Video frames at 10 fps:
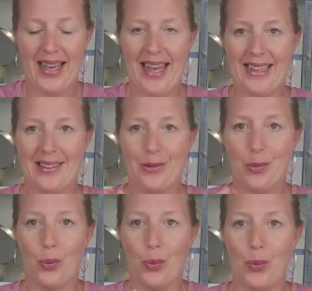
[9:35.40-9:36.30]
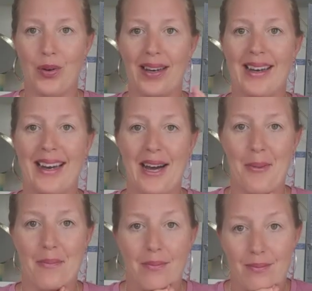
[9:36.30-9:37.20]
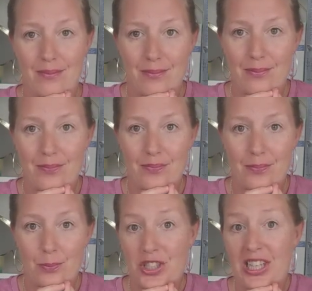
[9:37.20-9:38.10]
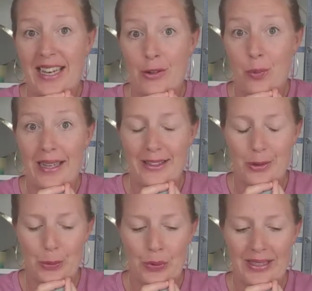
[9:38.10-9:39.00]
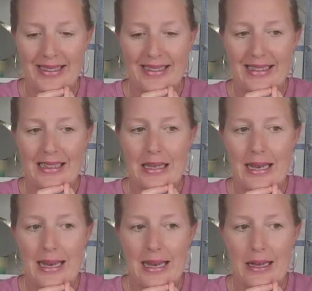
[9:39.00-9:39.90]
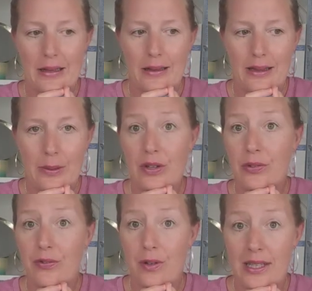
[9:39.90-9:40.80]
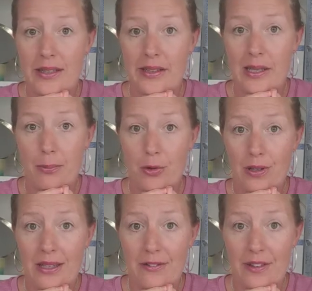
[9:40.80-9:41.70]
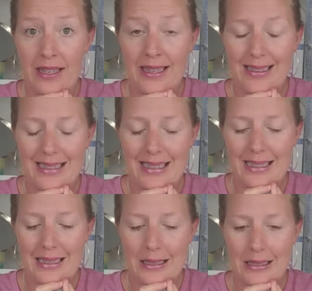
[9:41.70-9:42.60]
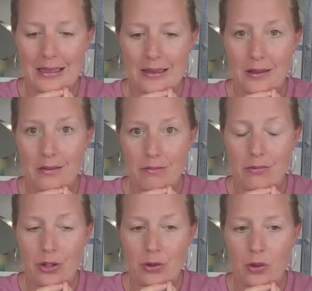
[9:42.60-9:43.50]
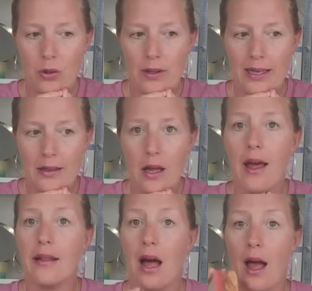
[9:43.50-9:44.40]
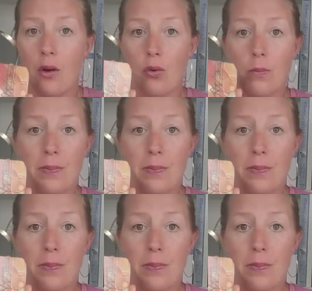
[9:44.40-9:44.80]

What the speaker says: and so which I had to let go, and that was a really deep grieving. You know, and I